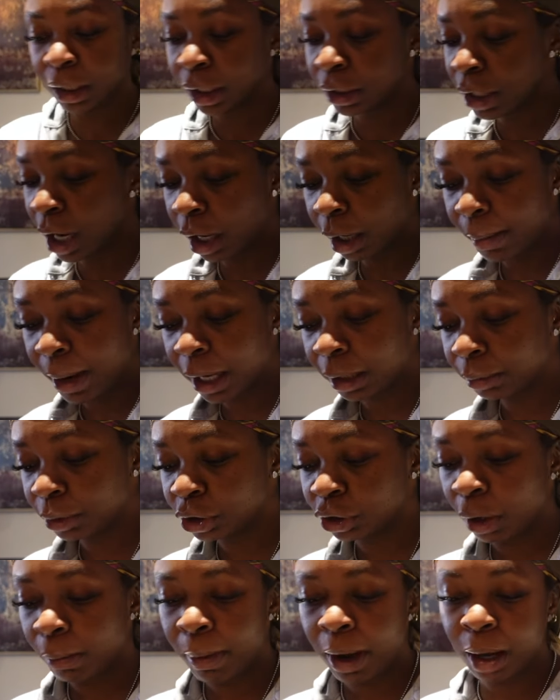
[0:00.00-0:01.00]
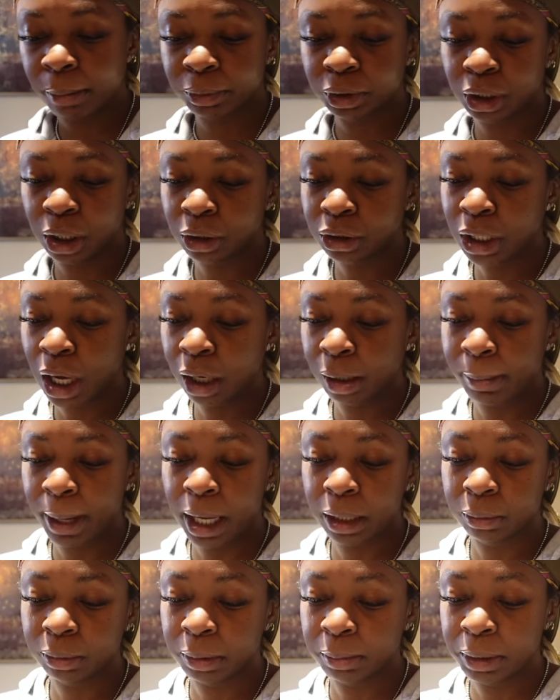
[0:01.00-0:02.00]
Talk about it with your mama. Don't talk
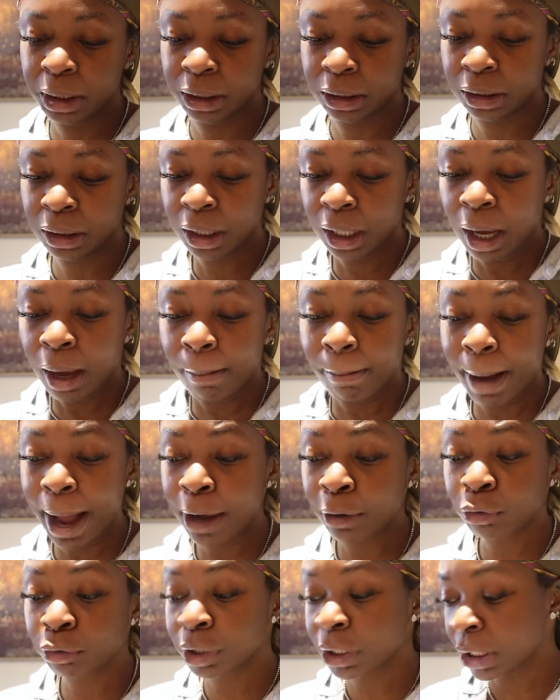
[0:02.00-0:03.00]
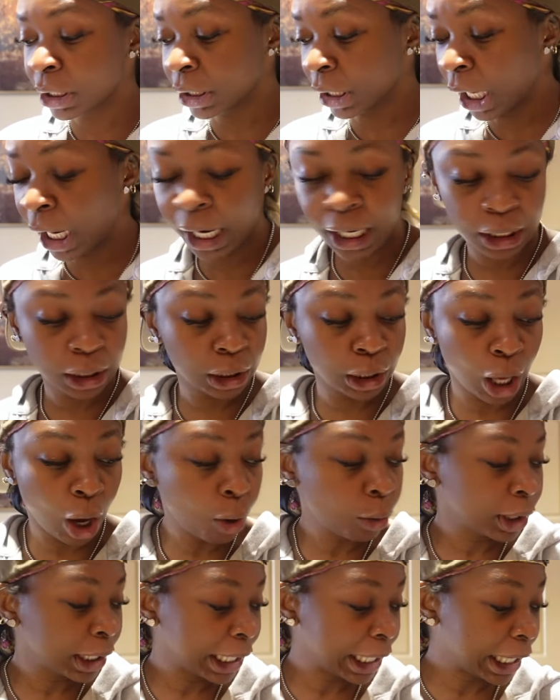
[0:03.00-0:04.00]
about it with me. My croissant,
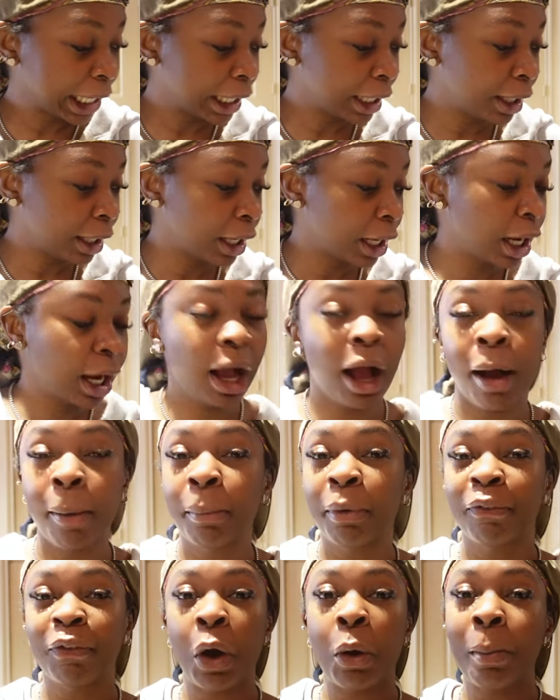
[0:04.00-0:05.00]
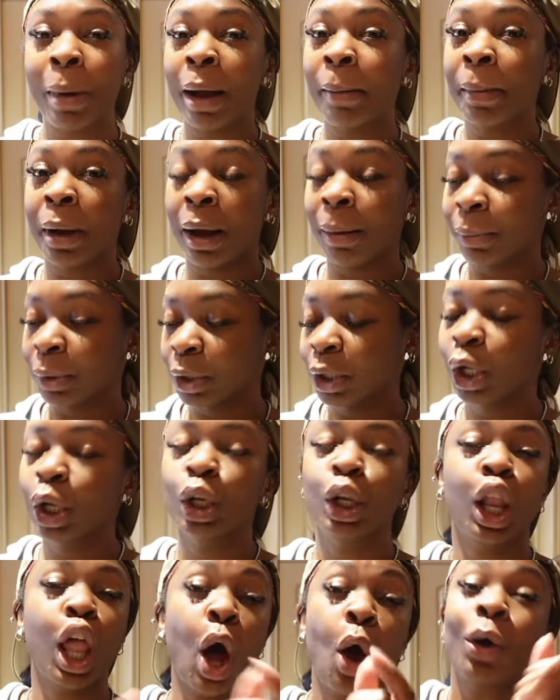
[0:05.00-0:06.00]
low-key, come before my mama.
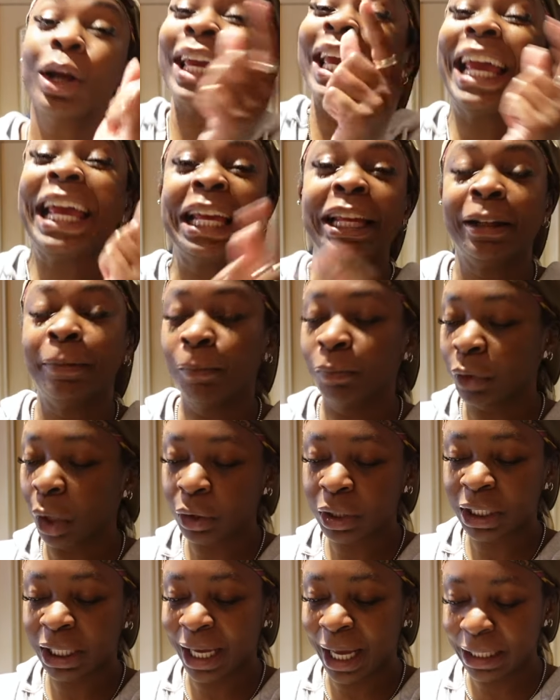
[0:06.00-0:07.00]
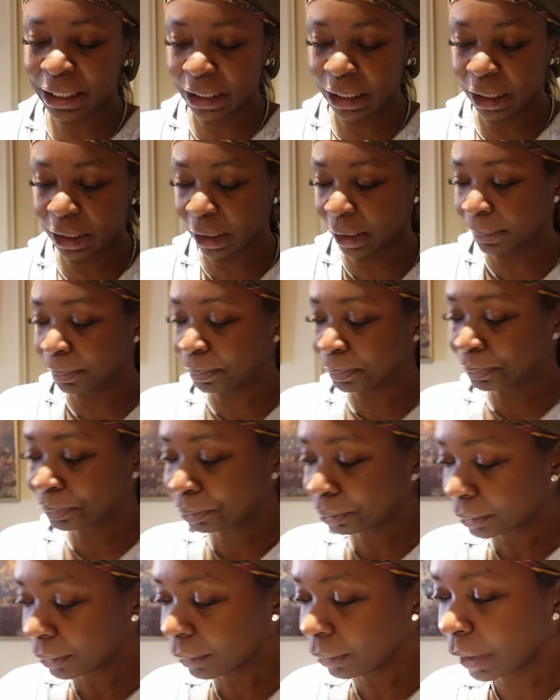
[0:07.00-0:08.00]
Low-key. Don't tell her I said that.
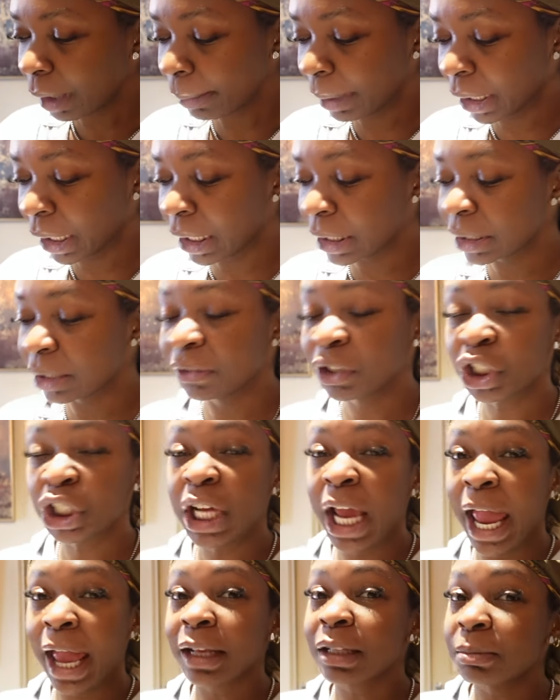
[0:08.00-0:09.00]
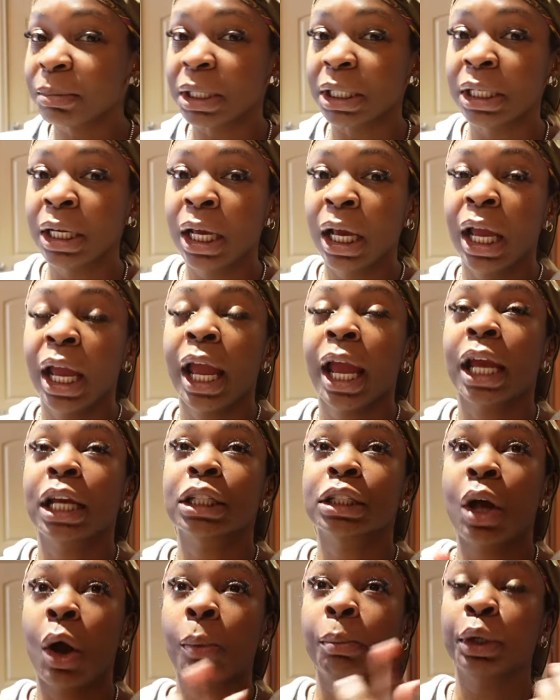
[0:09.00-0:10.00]
Because if she asks me,
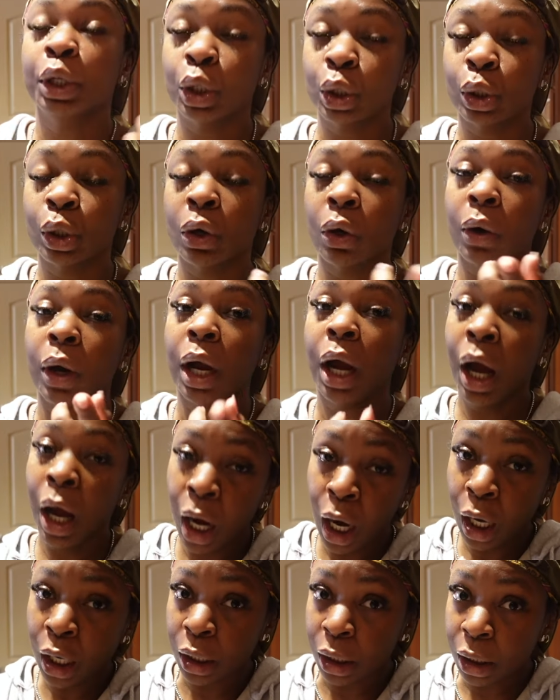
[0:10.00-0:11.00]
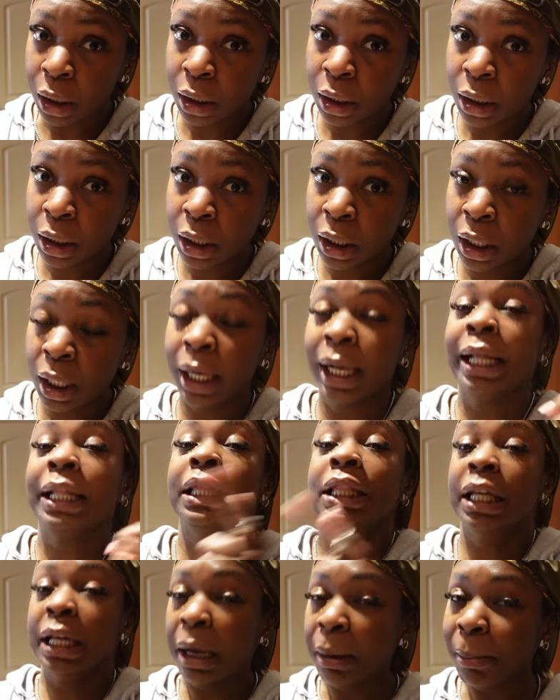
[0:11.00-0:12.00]
it's going to be the Lord, her,
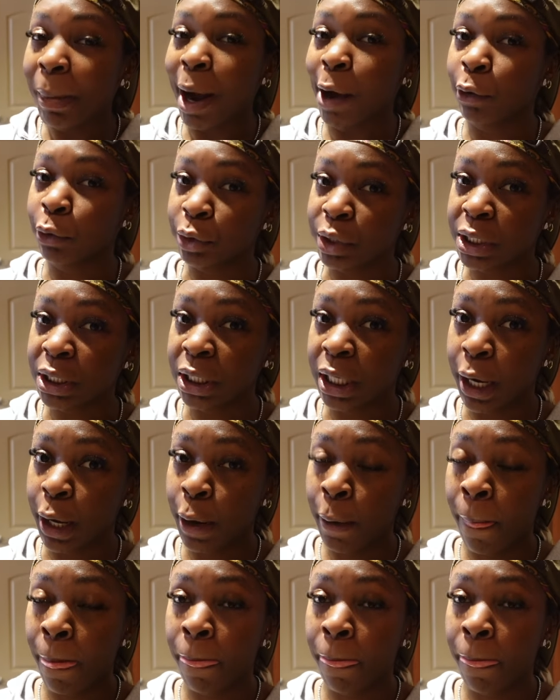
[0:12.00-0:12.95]
then my croissant.